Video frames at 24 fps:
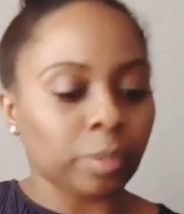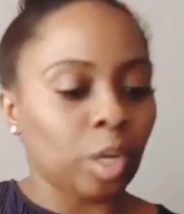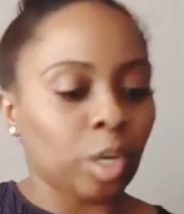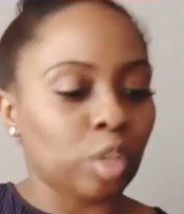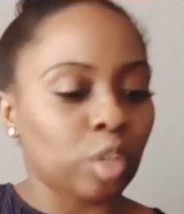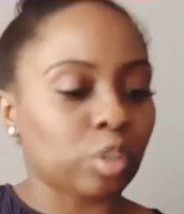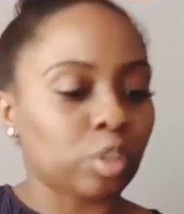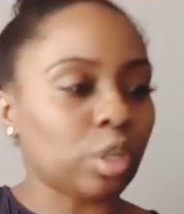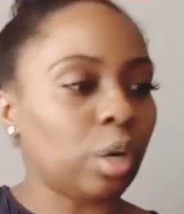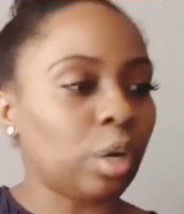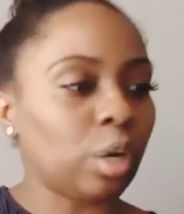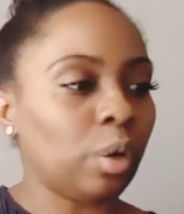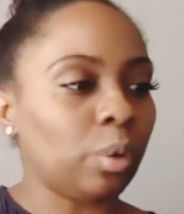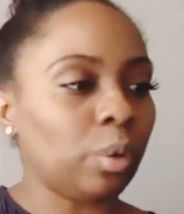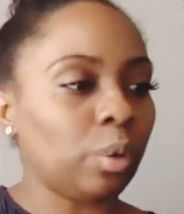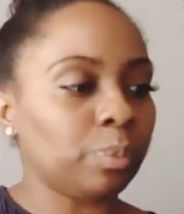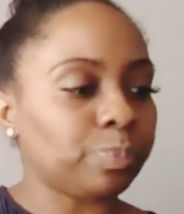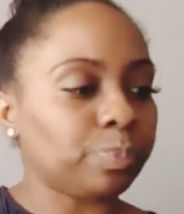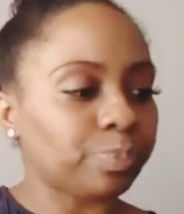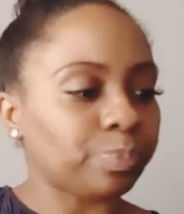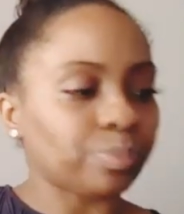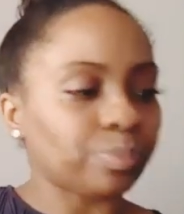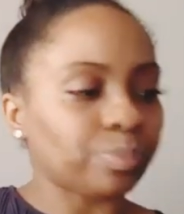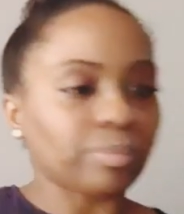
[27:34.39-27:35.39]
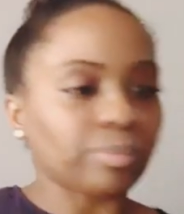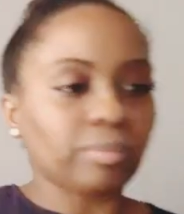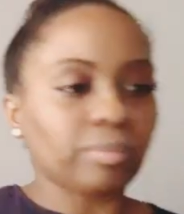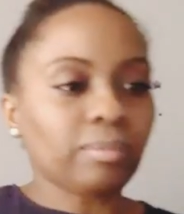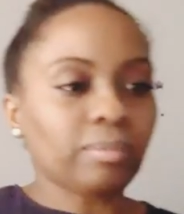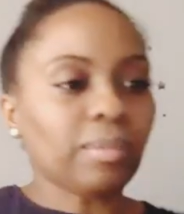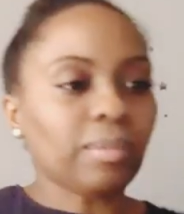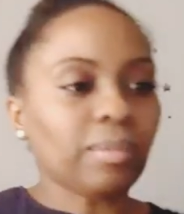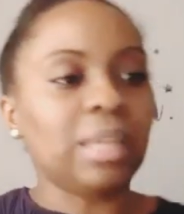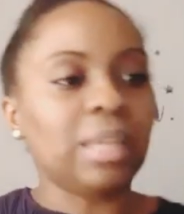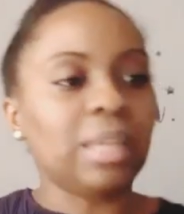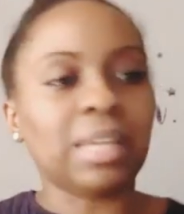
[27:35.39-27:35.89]
So
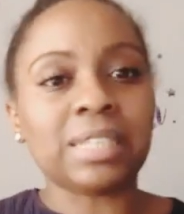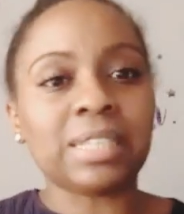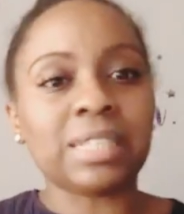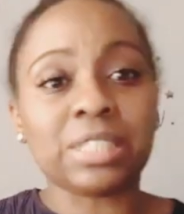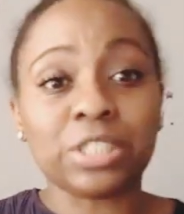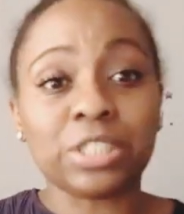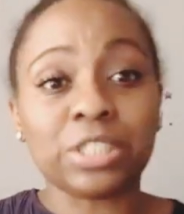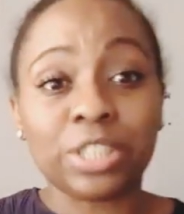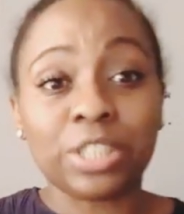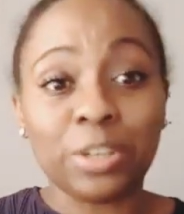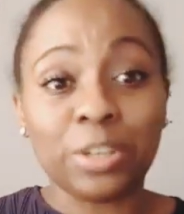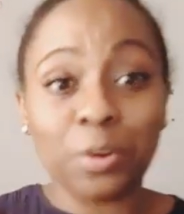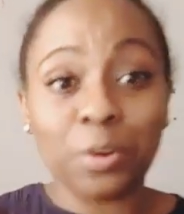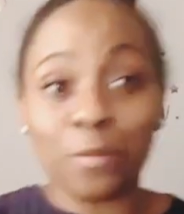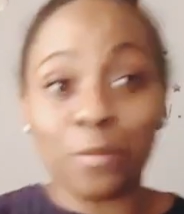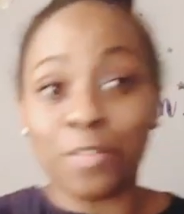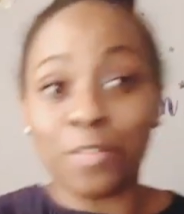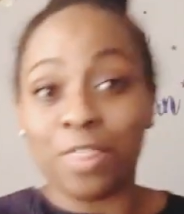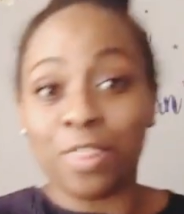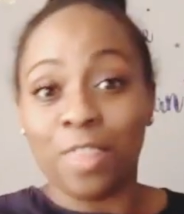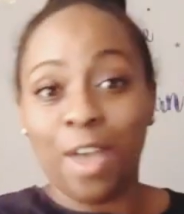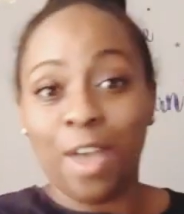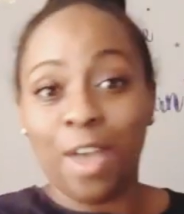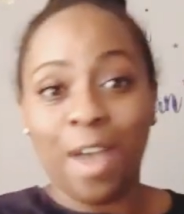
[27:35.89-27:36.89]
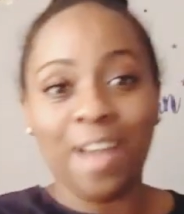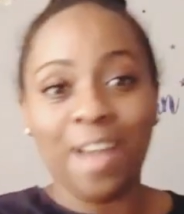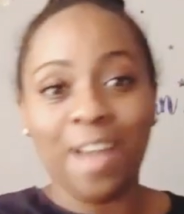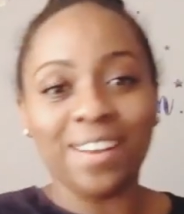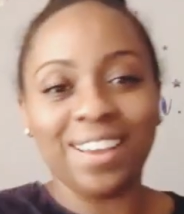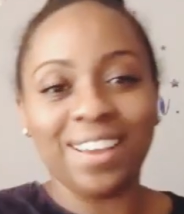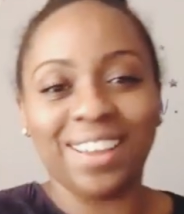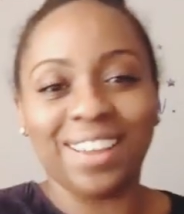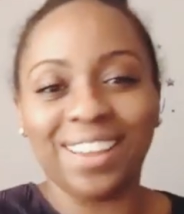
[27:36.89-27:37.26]
let's just get off of that.